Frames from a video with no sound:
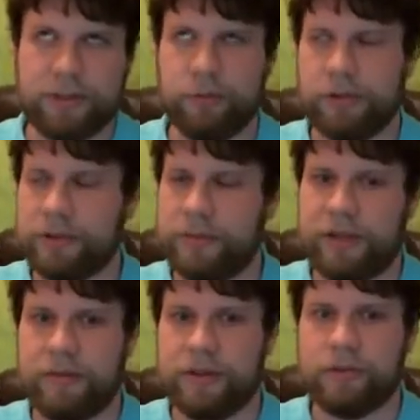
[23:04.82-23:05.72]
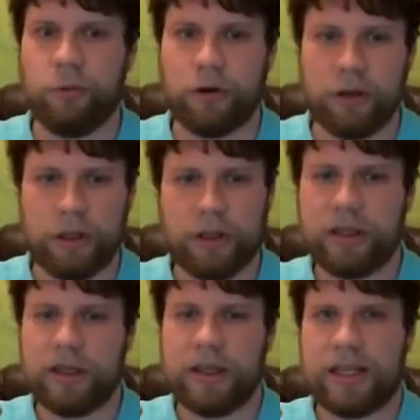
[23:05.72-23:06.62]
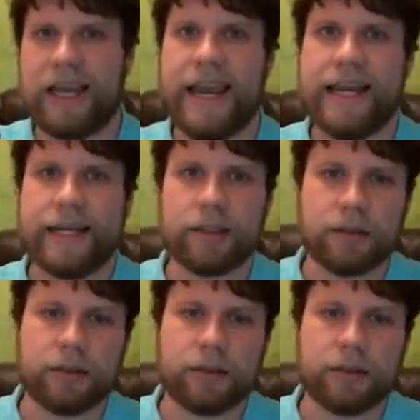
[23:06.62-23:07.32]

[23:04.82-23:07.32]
This war, speaking of this war, hate it.